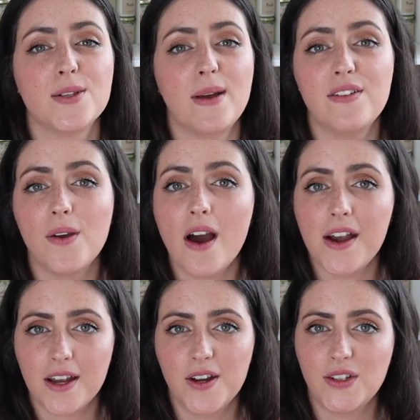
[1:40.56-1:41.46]
So if you
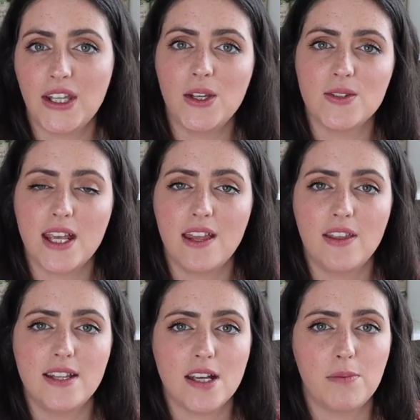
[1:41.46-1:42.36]
are currently using
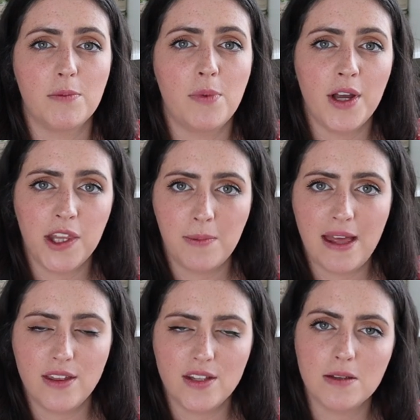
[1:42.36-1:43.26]
the double boiler
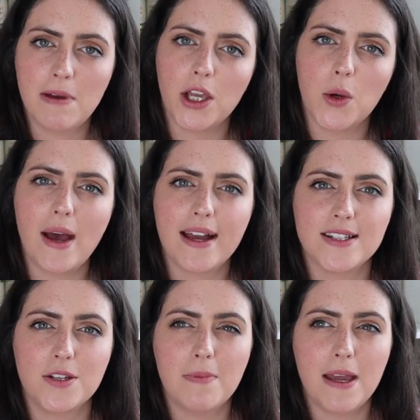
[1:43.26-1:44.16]
method to melt your
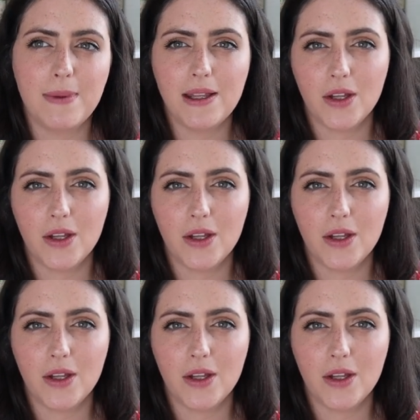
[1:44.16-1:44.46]
wax, you might